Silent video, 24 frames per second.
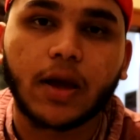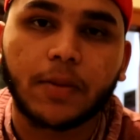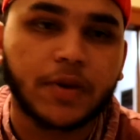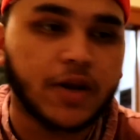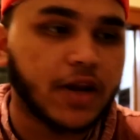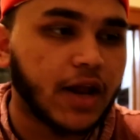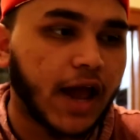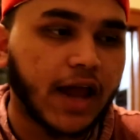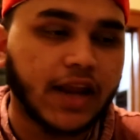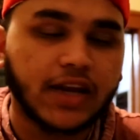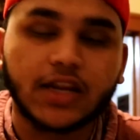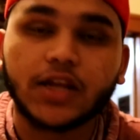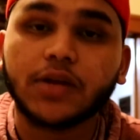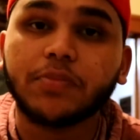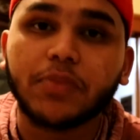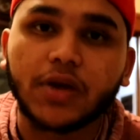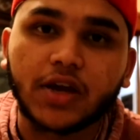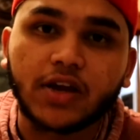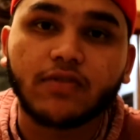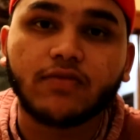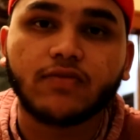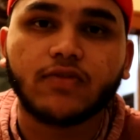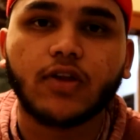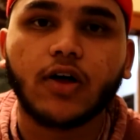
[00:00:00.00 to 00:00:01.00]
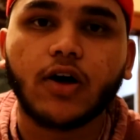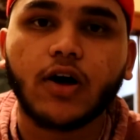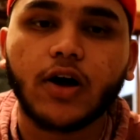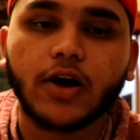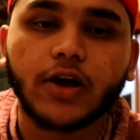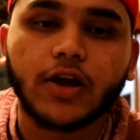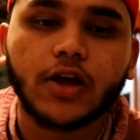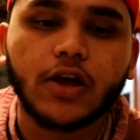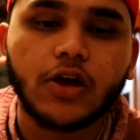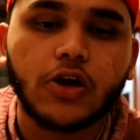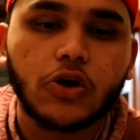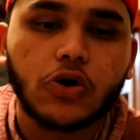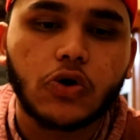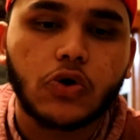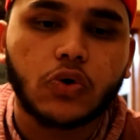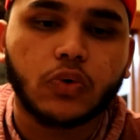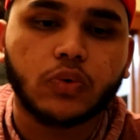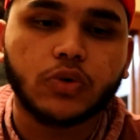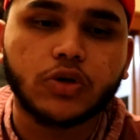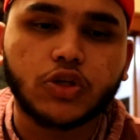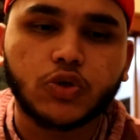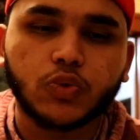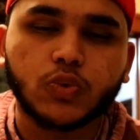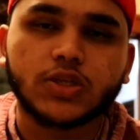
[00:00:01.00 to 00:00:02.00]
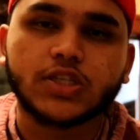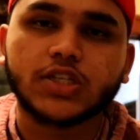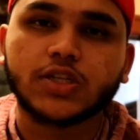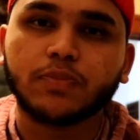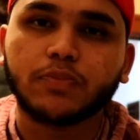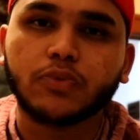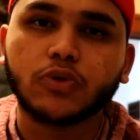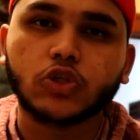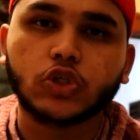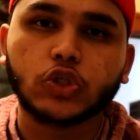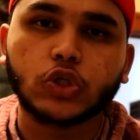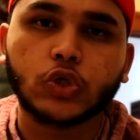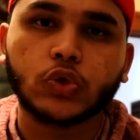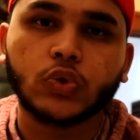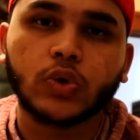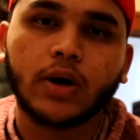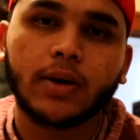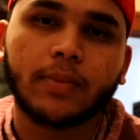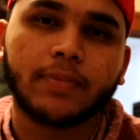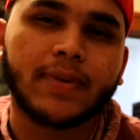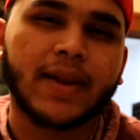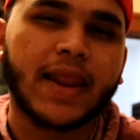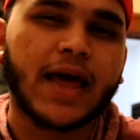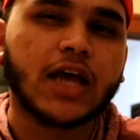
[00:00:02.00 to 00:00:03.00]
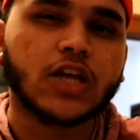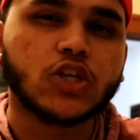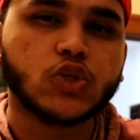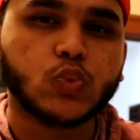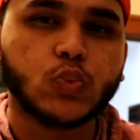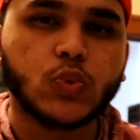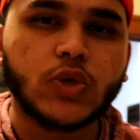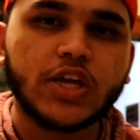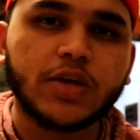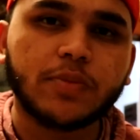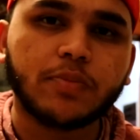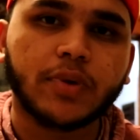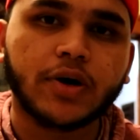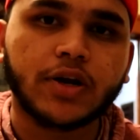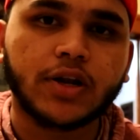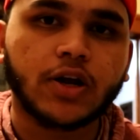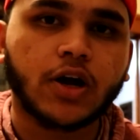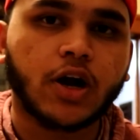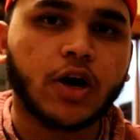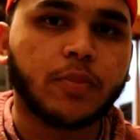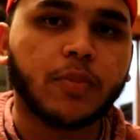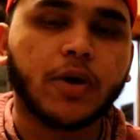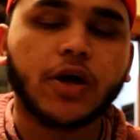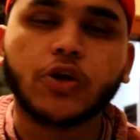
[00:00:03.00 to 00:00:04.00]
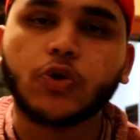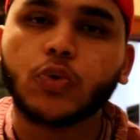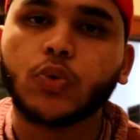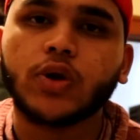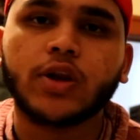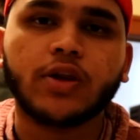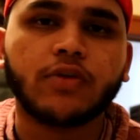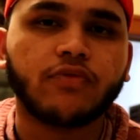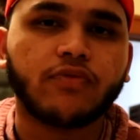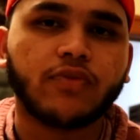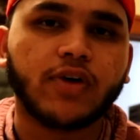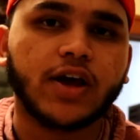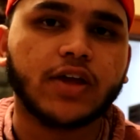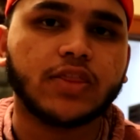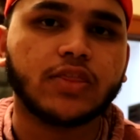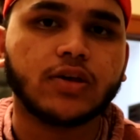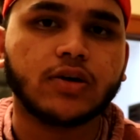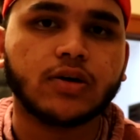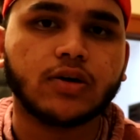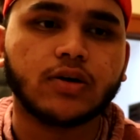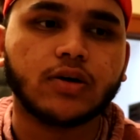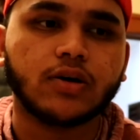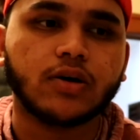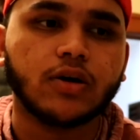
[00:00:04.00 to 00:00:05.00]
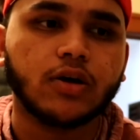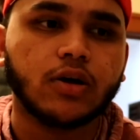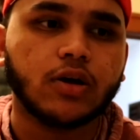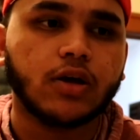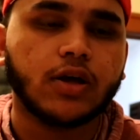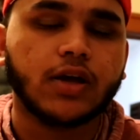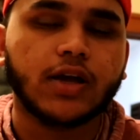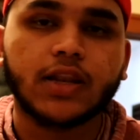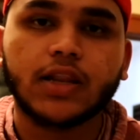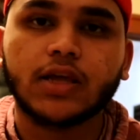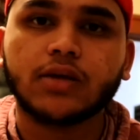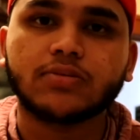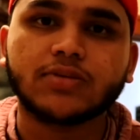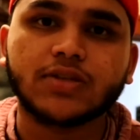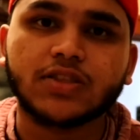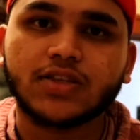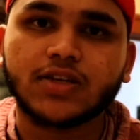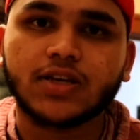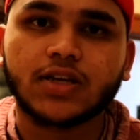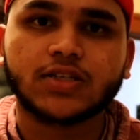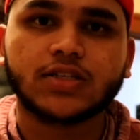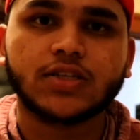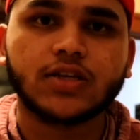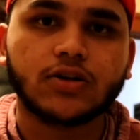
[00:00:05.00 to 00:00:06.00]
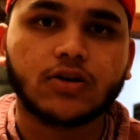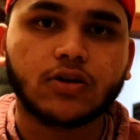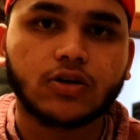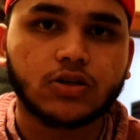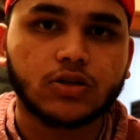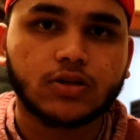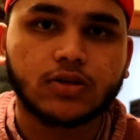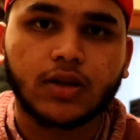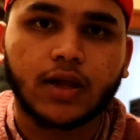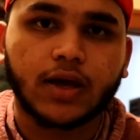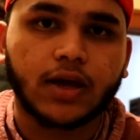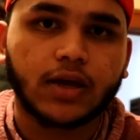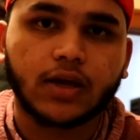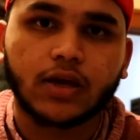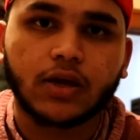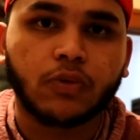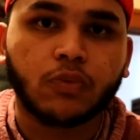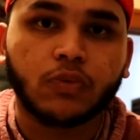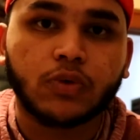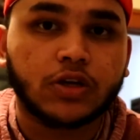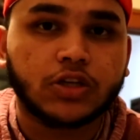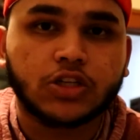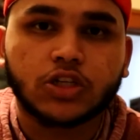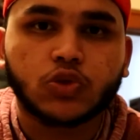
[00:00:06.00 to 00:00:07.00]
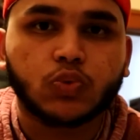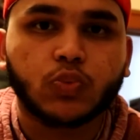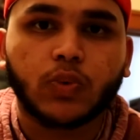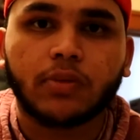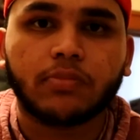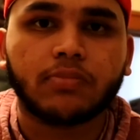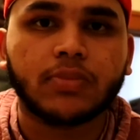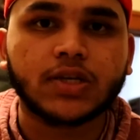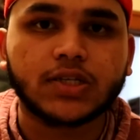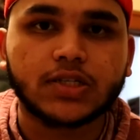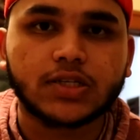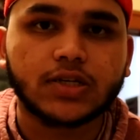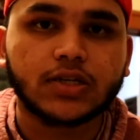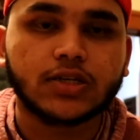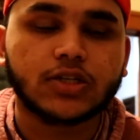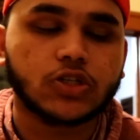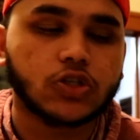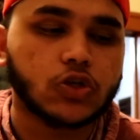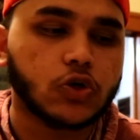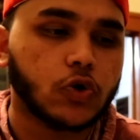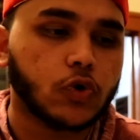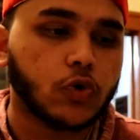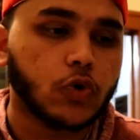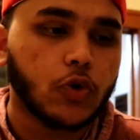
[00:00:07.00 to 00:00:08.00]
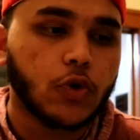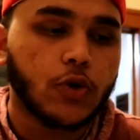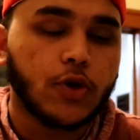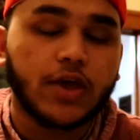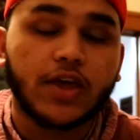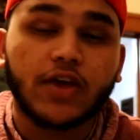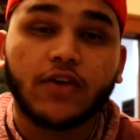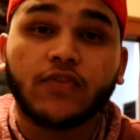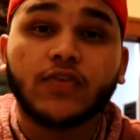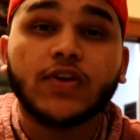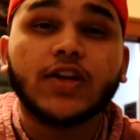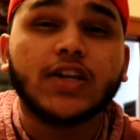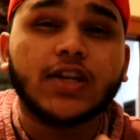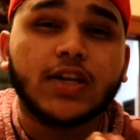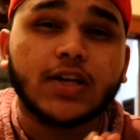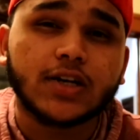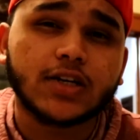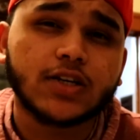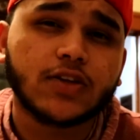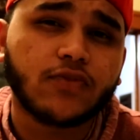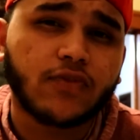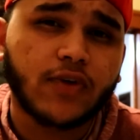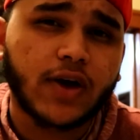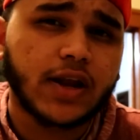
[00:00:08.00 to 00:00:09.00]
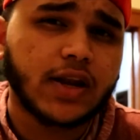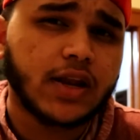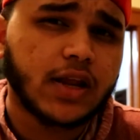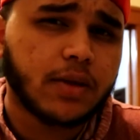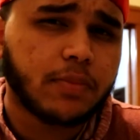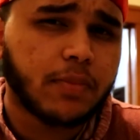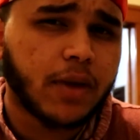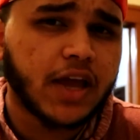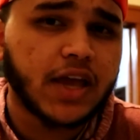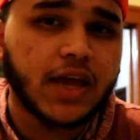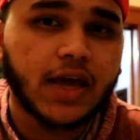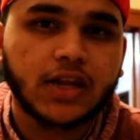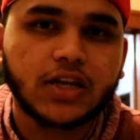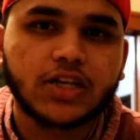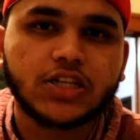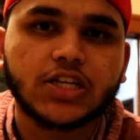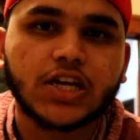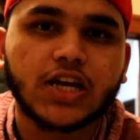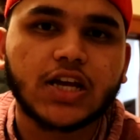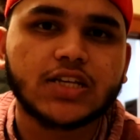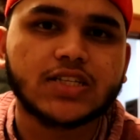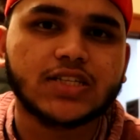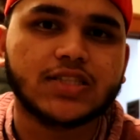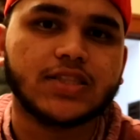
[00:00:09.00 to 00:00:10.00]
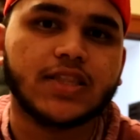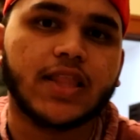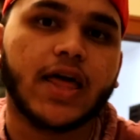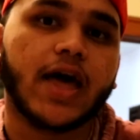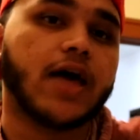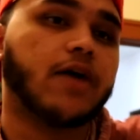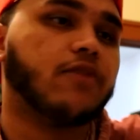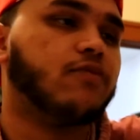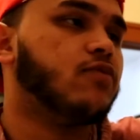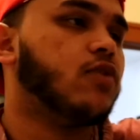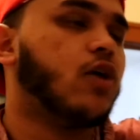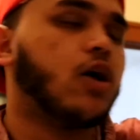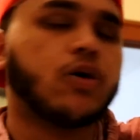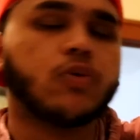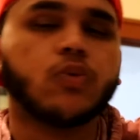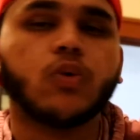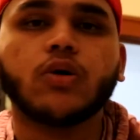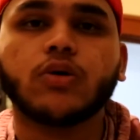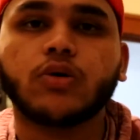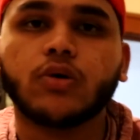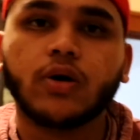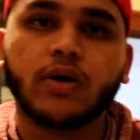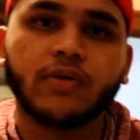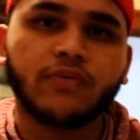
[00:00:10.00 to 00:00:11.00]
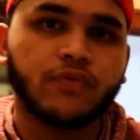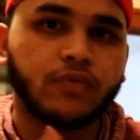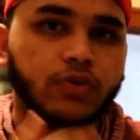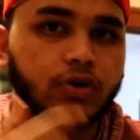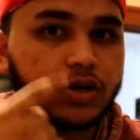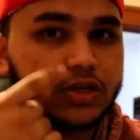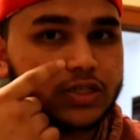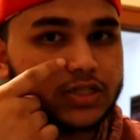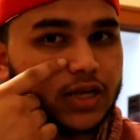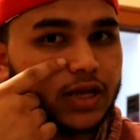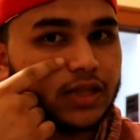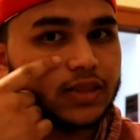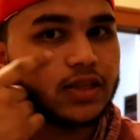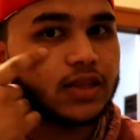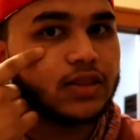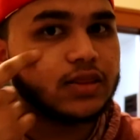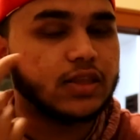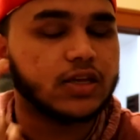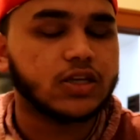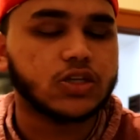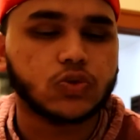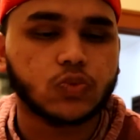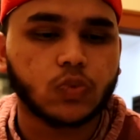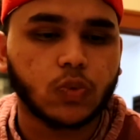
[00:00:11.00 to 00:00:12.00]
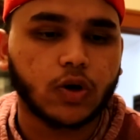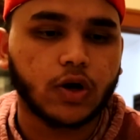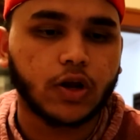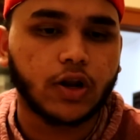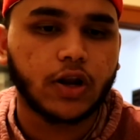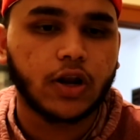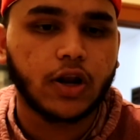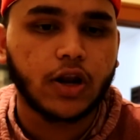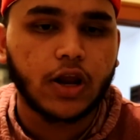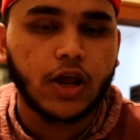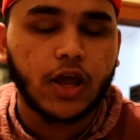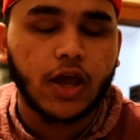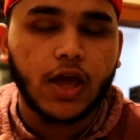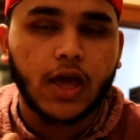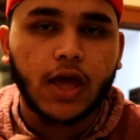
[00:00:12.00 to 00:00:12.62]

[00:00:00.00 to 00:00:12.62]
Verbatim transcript: I mean, I did make a vlog, which was supposed to go up last week, but Arman couldn't find the clips in the S D card. Like it, it just went missing. So if he does find it by any chance, that vlog will go up first, and then this one.